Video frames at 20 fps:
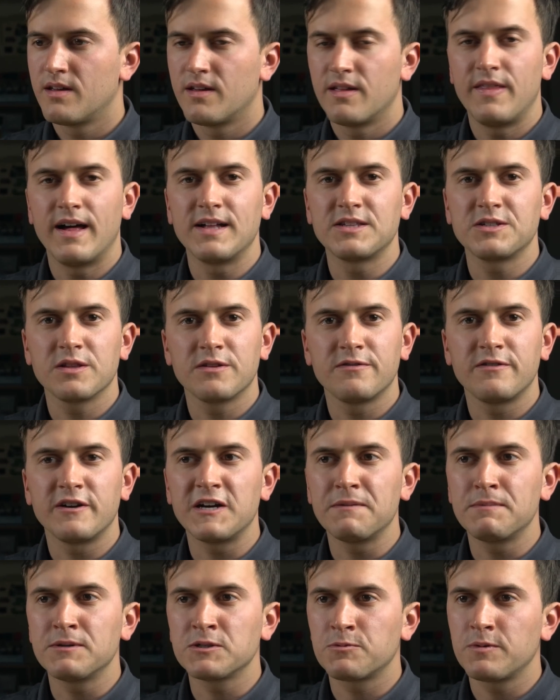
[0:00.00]
That's all the
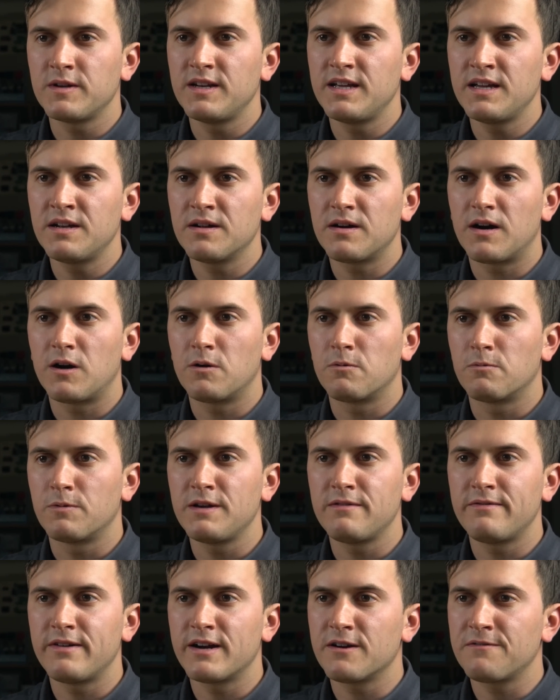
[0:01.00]
variables we need. I'll
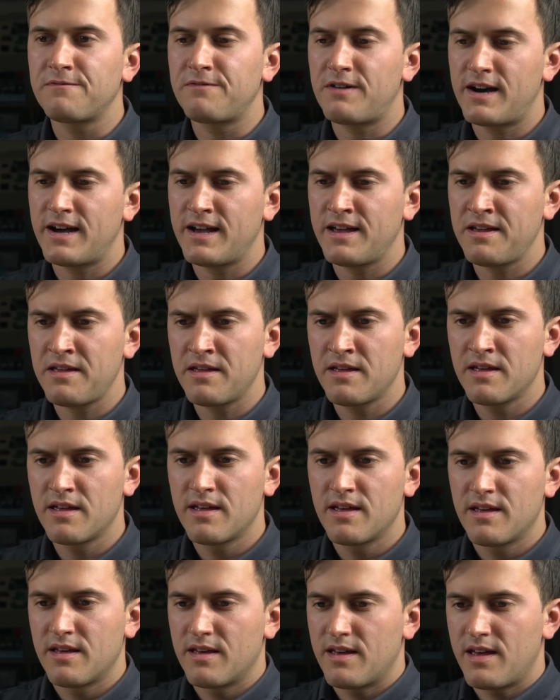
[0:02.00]
re-verify,
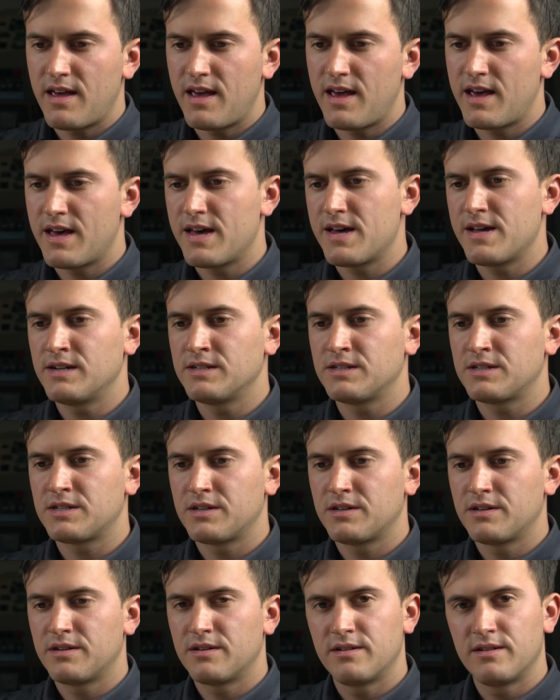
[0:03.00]
and
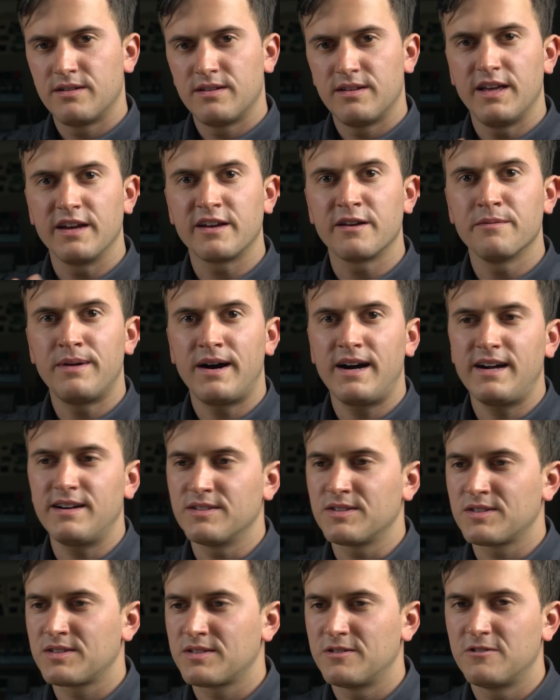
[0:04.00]
it
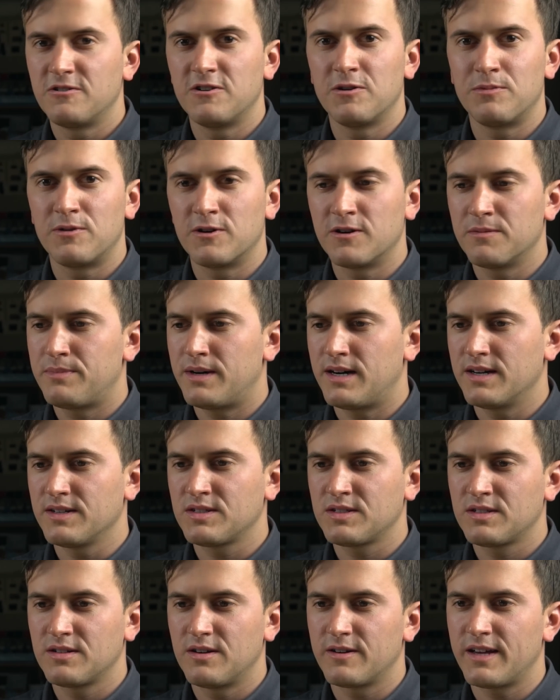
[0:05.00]
compiles. No more
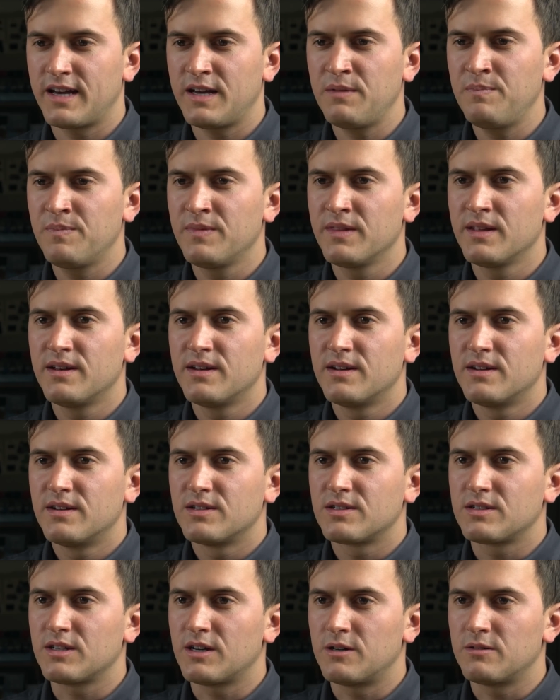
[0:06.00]
bugs, okay?
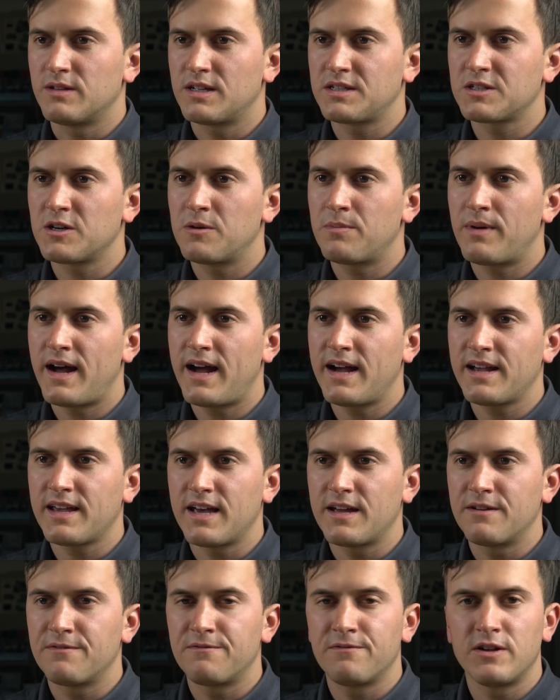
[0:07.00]
So let's go back
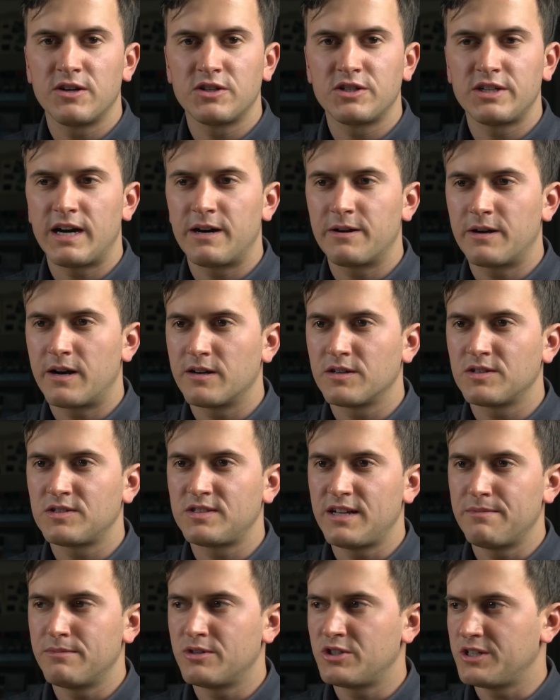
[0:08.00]
and flush out our
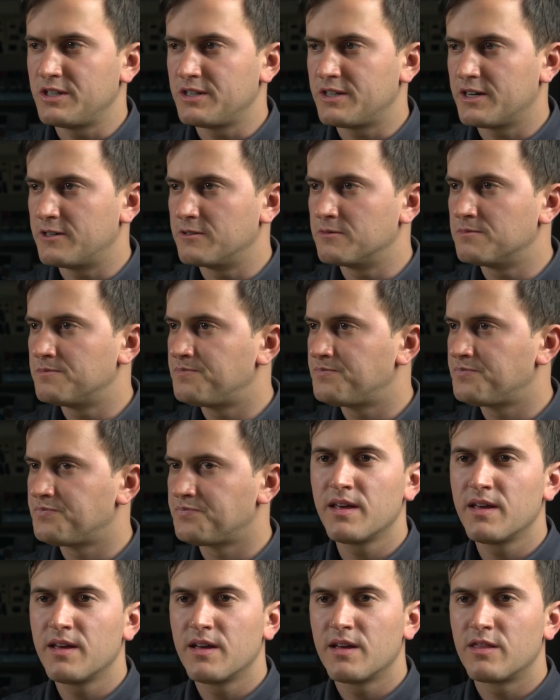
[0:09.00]
state machine code.
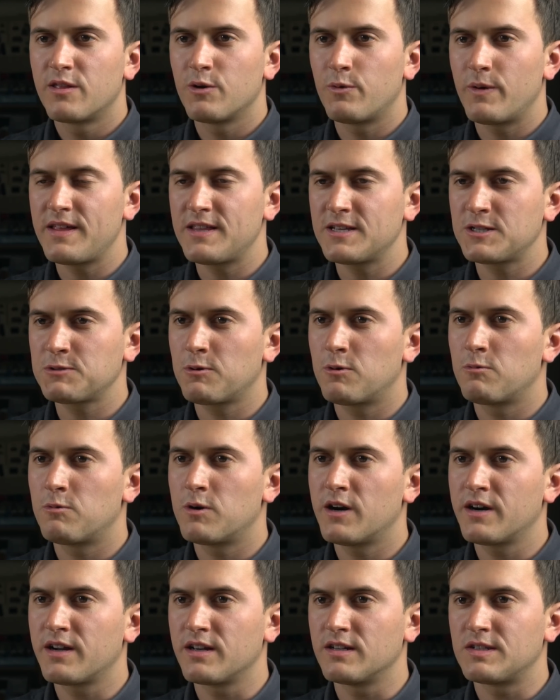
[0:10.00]
The way this will
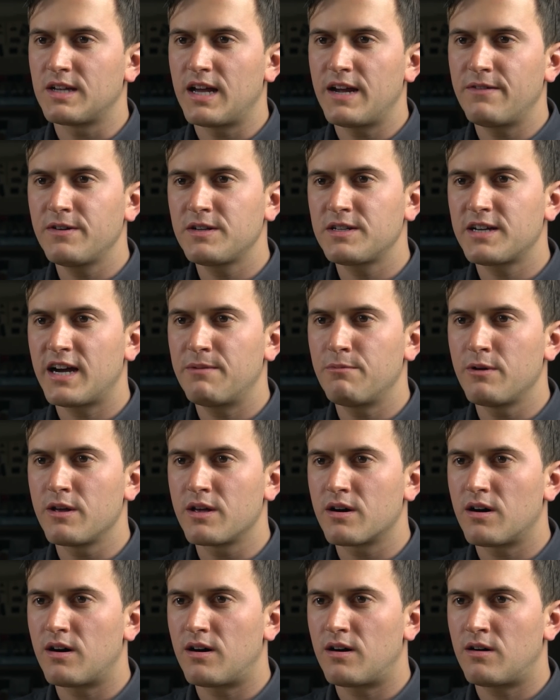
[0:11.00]
work is every time we
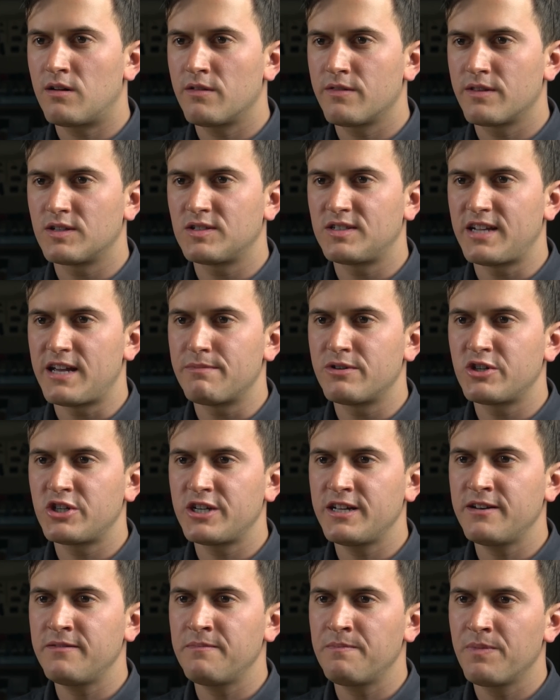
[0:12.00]
call the state
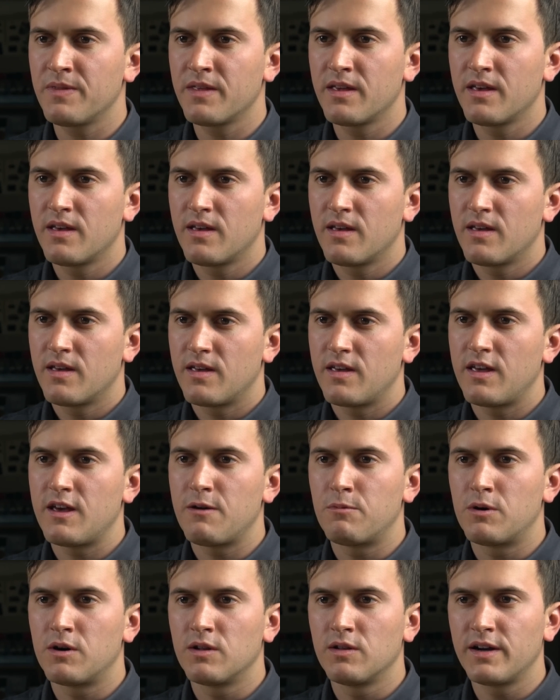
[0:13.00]
machine,
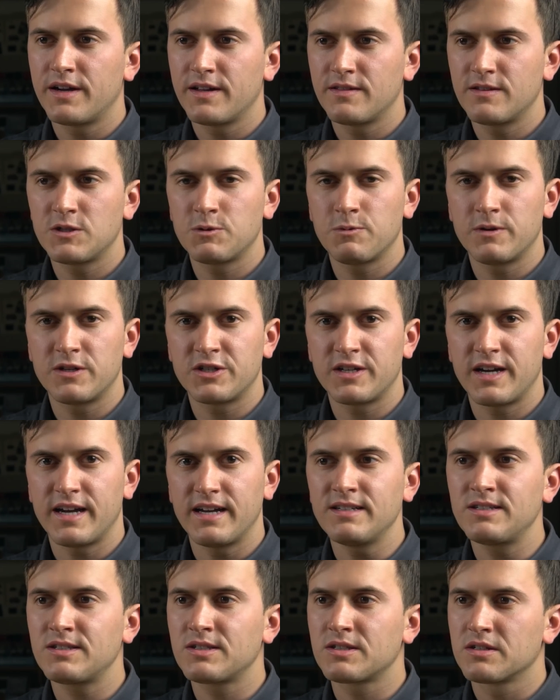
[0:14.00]
it will look at the switch
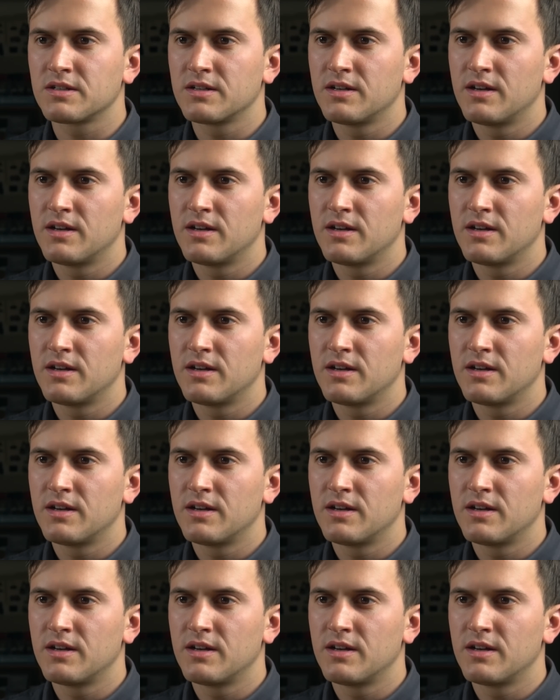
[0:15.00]
case,